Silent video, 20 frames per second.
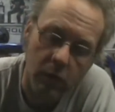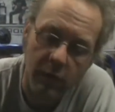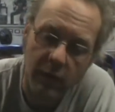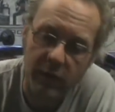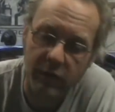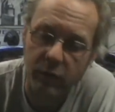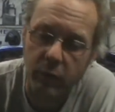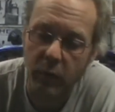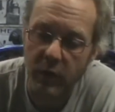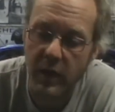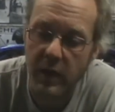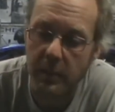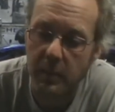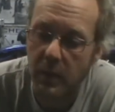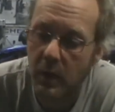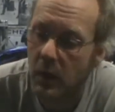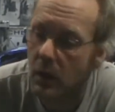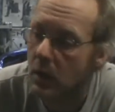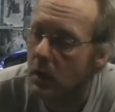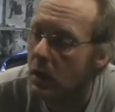That's what I
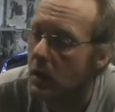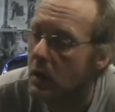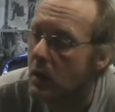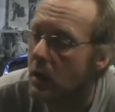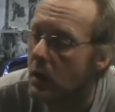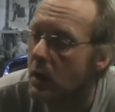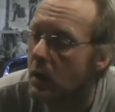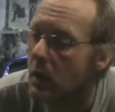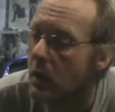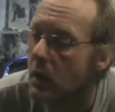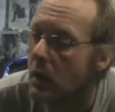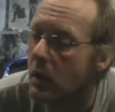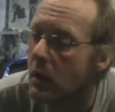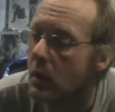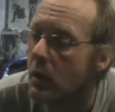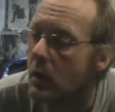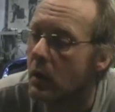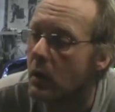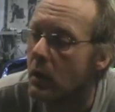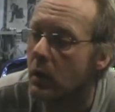mean.
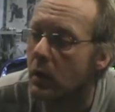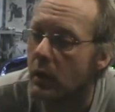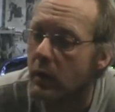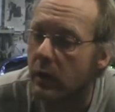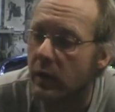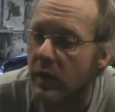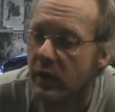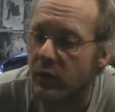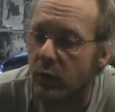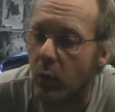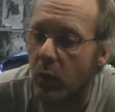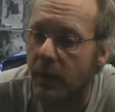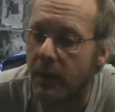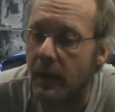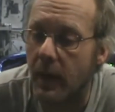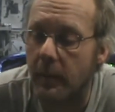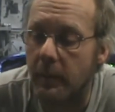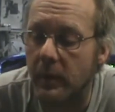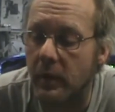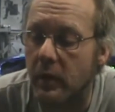That's what
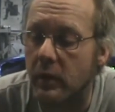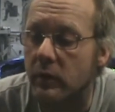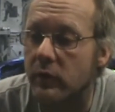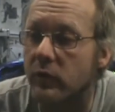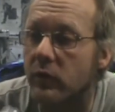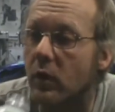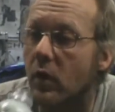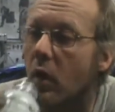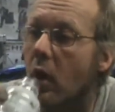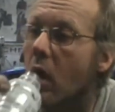that means.